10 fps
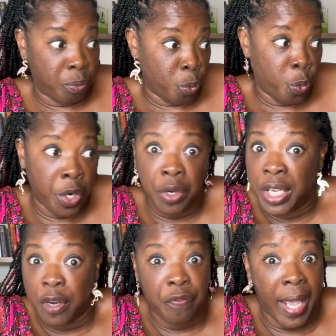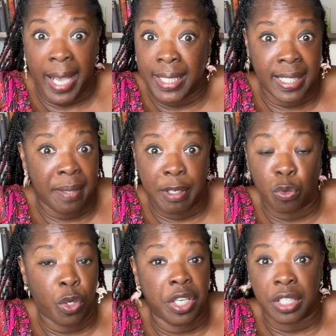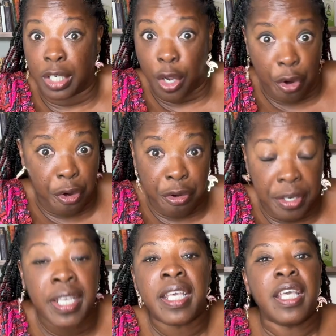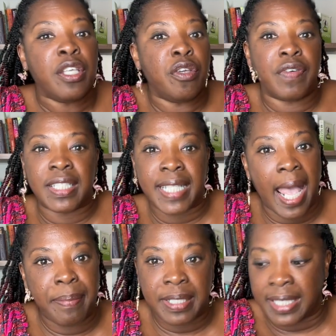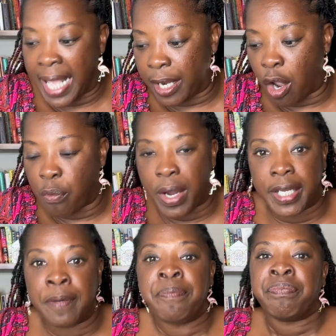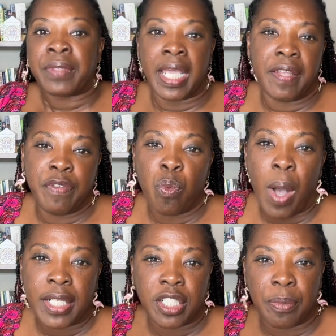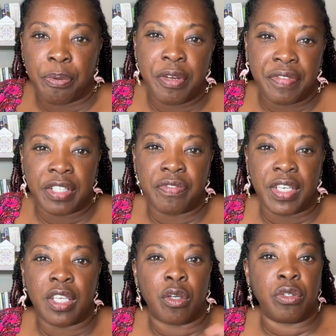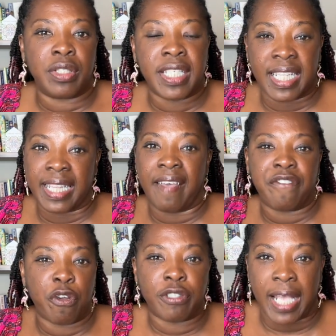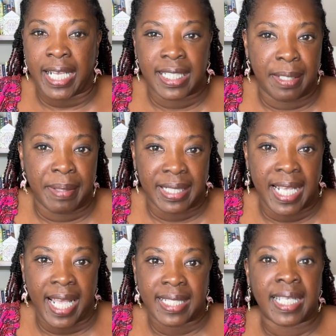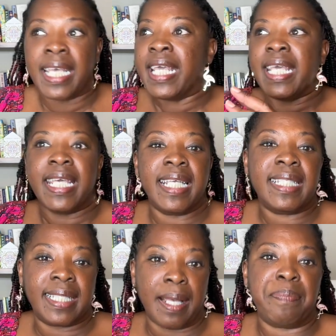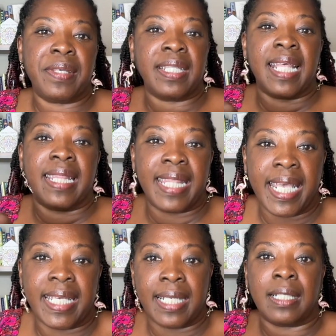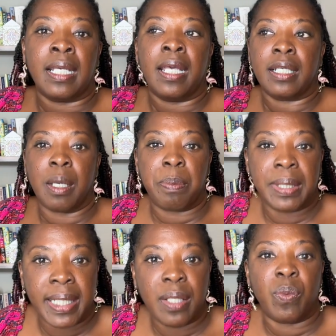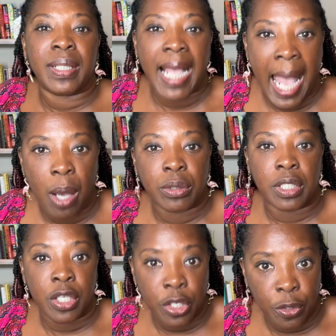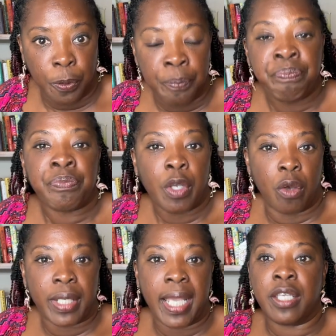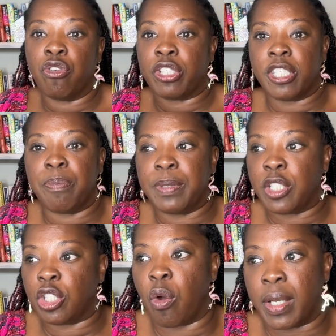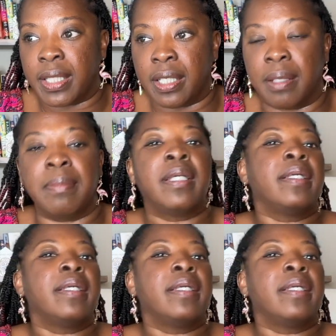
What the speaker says: we're here for academics. We're here to learn. You've established that already. And if you watch in a previous video, you see that that first academic task is something that they can complete without you. Okay. You're simply showing them